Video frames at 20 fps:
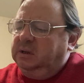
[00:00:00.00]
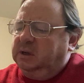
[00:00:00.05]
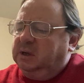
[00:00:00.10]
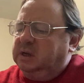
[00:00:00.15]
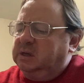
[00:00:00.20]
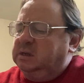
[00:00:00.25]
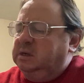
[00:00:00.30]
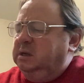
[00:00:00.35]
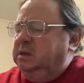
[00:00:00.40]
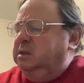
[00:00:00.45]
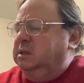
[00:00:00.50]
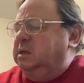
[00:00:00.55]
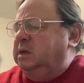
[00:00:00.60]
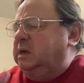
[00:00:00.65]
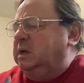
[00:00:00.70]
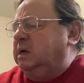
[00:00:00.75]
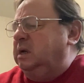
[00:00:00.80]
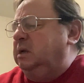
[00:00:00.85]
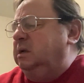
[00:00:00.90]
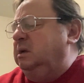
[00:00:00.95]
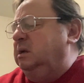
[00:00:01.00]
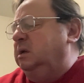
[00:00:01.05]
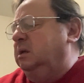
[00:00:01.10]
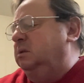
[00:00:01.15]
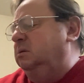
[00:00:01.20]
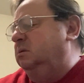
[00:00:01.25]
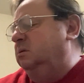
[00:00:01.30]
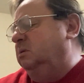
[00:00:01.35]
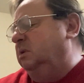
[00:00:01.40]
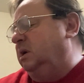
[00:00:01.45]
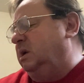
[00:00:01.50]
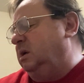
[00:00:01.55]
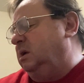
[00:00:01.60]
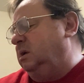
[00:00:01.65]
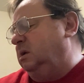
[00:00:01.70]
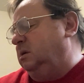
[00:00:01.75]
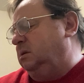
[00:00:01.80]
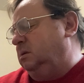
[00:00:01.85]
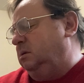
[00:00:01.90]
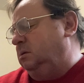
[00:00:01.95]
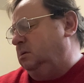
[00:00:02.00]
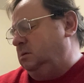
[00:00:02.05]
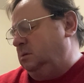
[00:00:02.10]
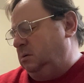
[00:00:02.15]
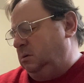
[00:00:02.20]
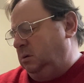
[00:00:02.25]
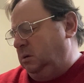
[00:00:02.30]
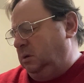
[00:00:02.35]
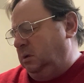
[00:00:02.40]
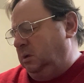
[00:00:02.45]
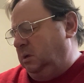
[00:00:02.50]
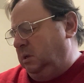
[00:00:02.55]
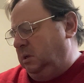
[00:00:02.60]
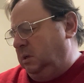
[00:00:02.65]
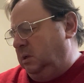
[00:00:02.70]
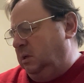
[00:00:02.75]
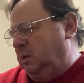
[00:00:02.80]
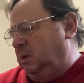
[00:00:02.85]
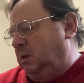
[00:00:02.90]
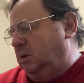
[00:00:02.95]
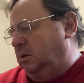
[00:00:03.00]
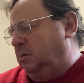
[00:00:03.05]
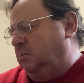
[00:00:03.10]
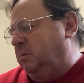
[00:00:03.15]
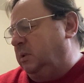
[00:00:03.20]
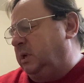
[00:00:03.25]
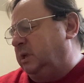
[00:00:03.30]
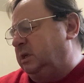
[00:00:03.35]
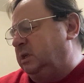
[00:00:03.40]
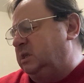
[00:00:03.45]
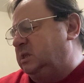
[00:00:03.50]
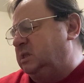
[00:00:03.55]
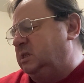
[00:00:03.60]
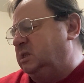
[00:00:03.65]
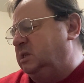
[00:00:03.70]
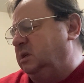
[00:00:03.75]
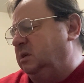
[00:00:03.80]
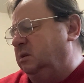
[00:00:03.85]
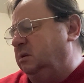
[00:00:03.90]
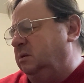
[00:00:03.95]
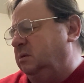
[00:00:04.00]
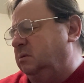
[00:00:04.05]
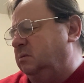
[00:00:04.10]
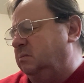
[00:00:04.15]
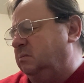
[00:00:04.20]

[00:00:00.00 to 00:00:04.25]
I did try. I do like it, but I feel